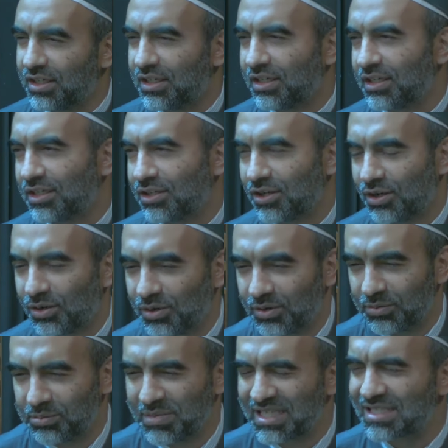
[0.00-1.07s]
you know,
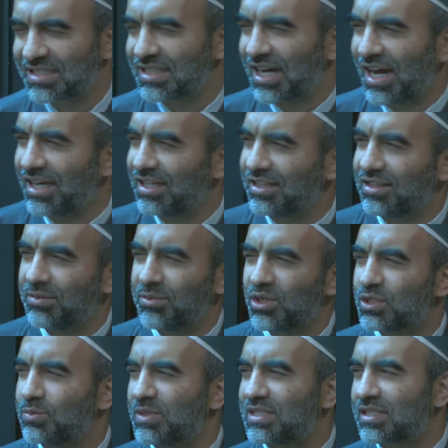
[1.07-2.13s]
misguided, the
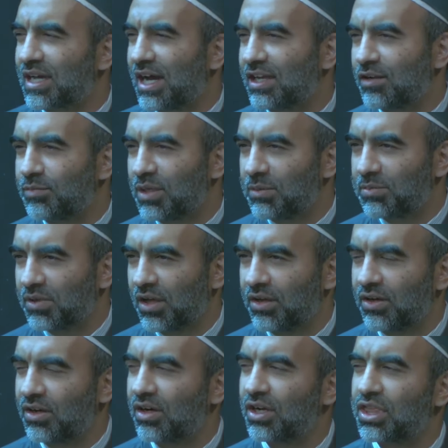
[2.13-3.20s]
most misguided people
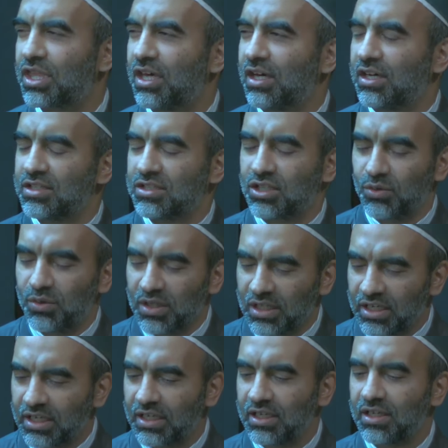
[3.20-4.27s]
on earth to
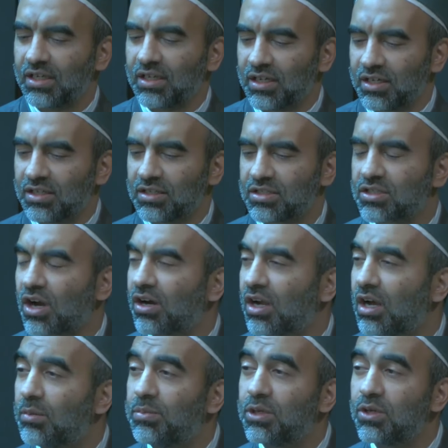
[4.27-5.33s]
really start
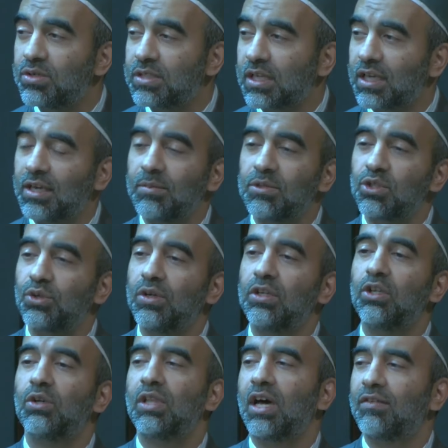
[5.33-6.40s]
abusing him to a
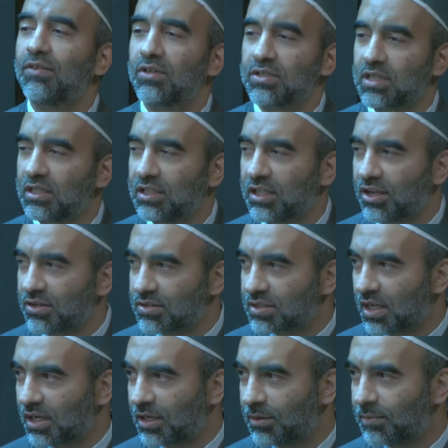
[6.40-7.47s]
new level, sallallahu
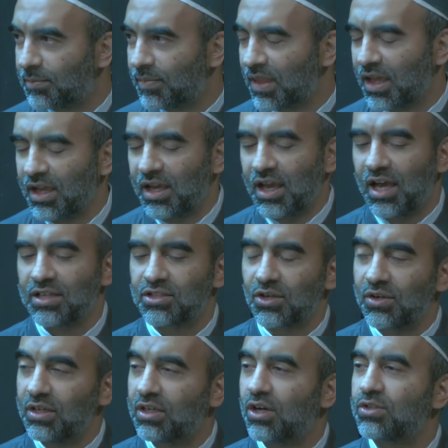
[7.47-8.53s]
alaihi wasallam. And so
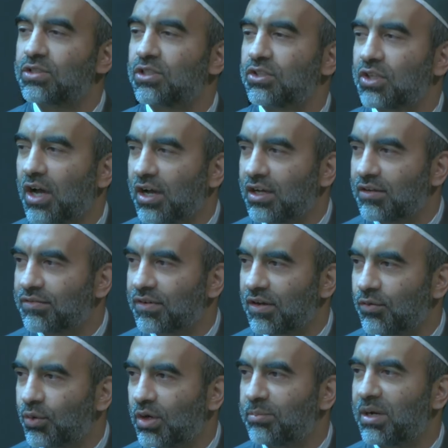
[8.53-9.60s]
he goes to Ta'if,
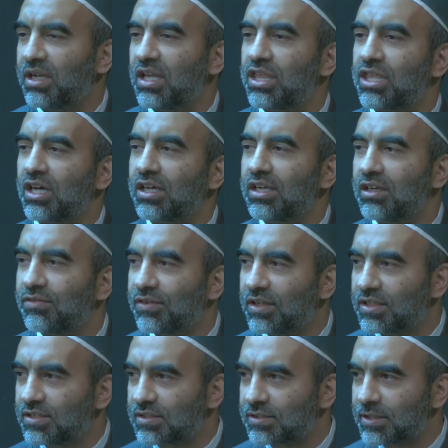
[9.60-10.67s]
of where Bani Thaqif
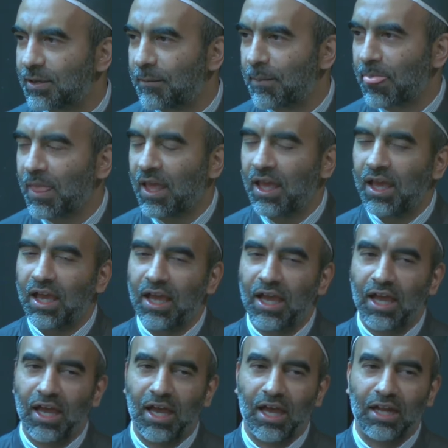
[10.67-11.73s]
is.
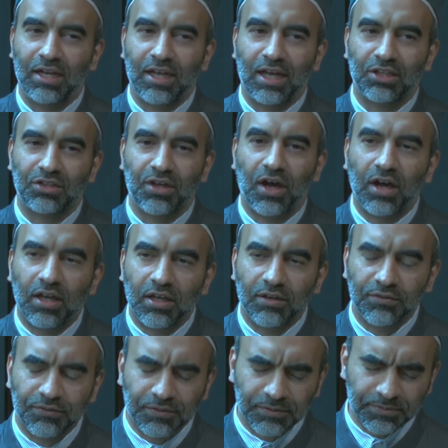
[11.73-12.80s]
And at Ta'if,